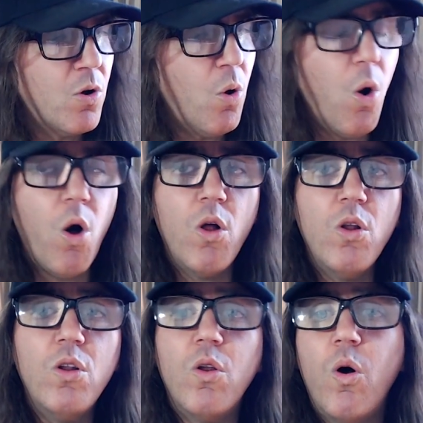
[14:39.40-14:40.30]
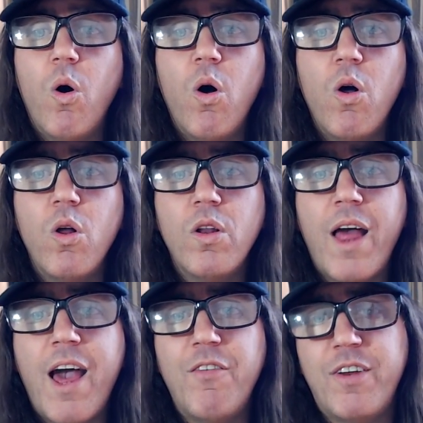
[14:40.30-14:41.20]
all all
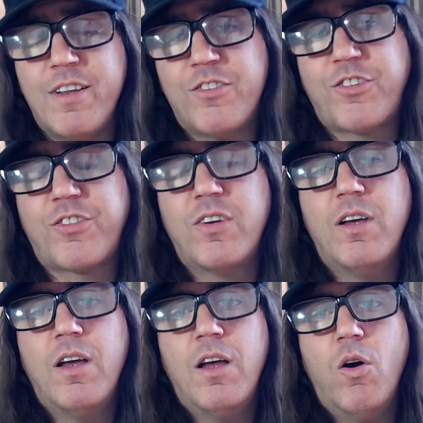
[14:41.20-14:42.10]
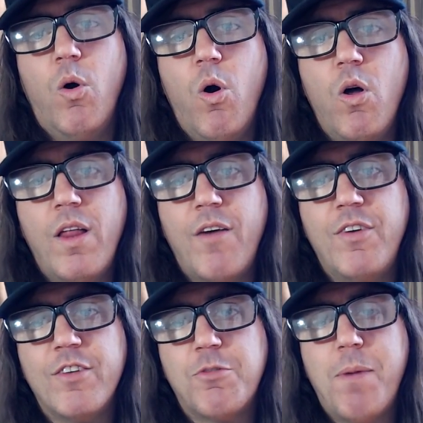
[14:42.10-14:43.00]
evidence, all
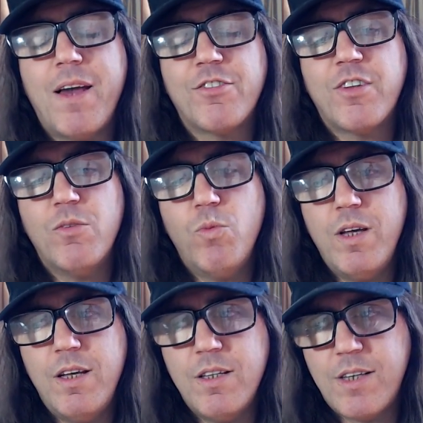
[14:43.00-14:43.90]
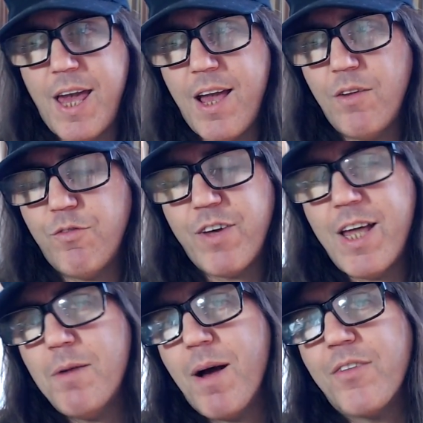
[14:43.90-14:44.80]
evidence based and we can't
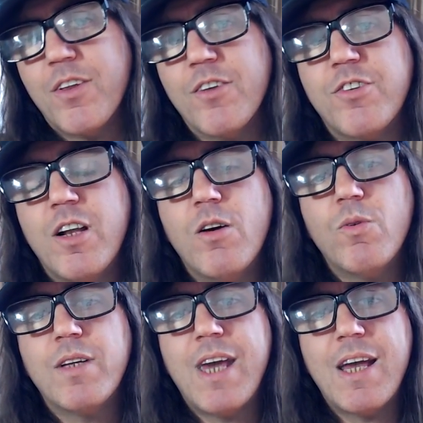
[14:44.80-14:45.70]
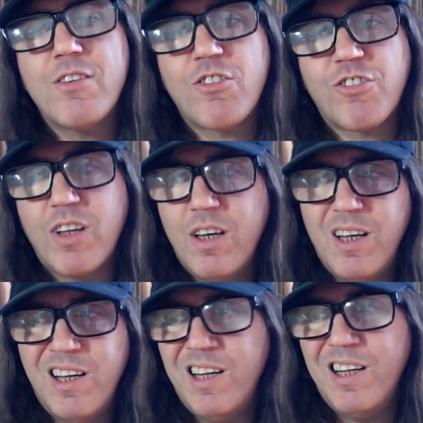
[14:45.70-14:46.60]
forget about this. You know, we can't just
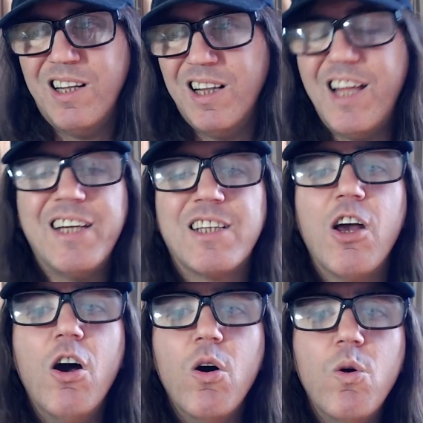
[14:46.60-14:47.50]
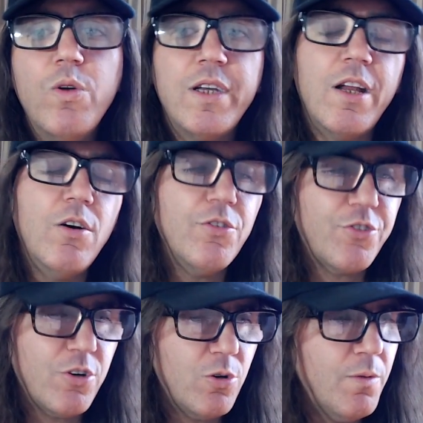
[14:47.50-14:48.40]
let it go, you know.
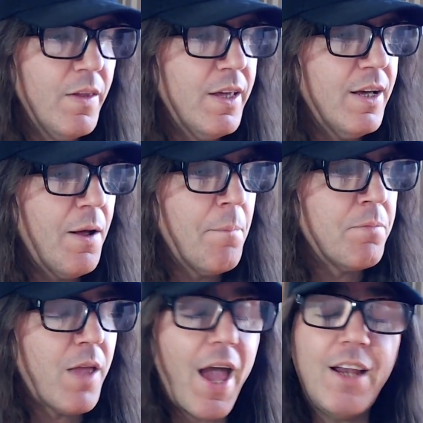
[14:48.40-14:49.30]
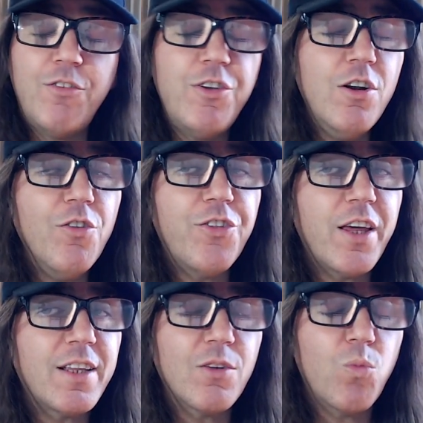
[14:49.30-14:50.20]
So, and if you don't
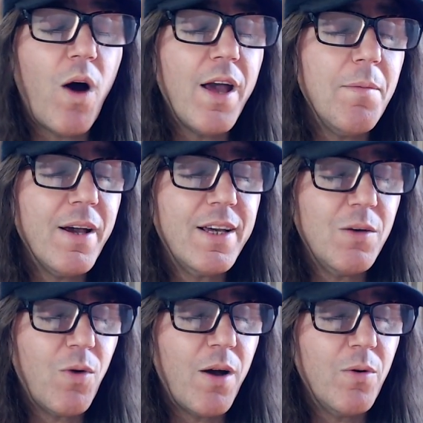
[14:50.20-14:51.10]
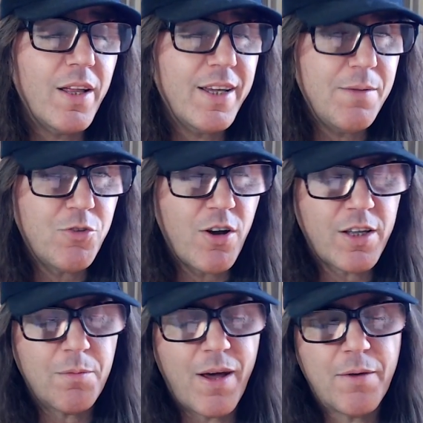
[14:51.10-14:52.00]
think that, why am I? Why will I keep
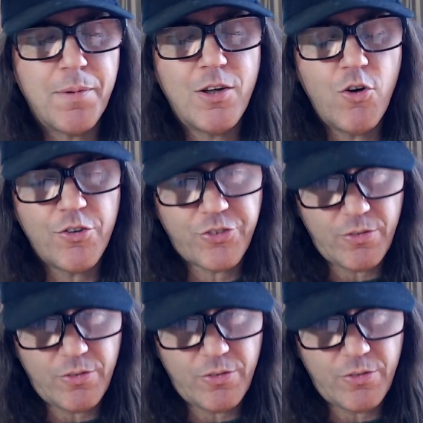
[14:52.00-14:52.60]
talking about it? Because